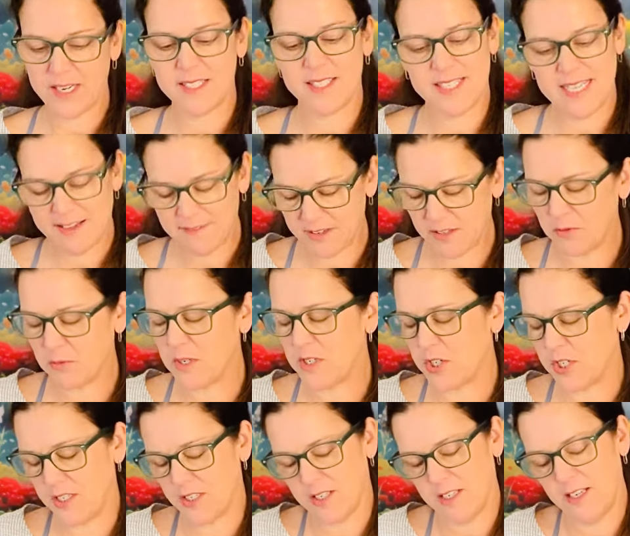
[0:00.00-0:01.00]
7,
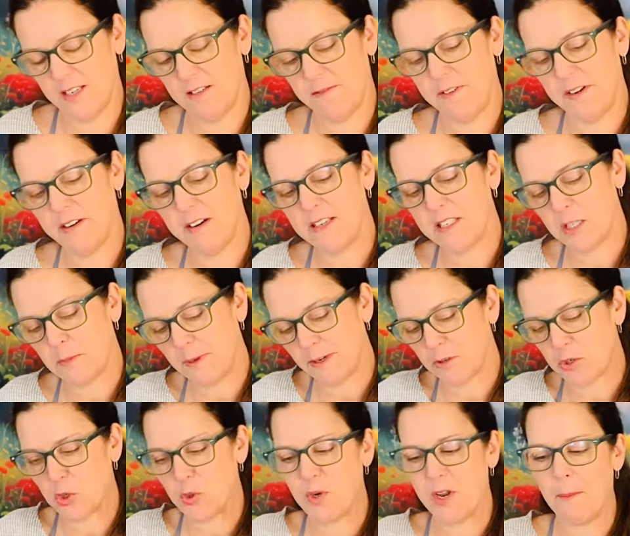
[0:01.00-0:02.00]
which is a very
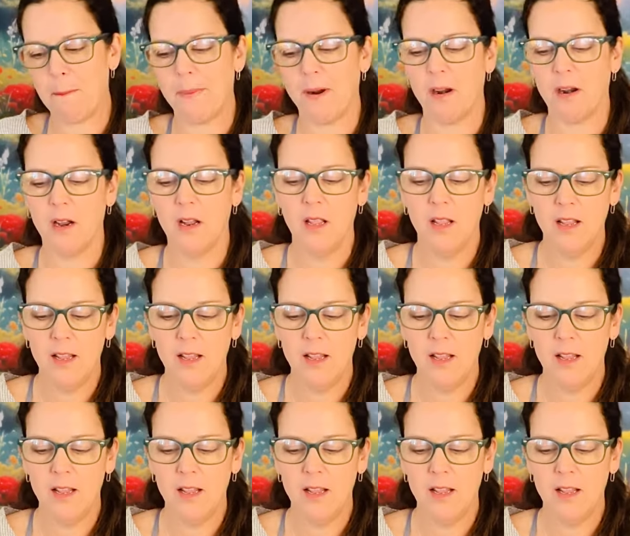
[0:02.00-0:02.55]
spiritual number.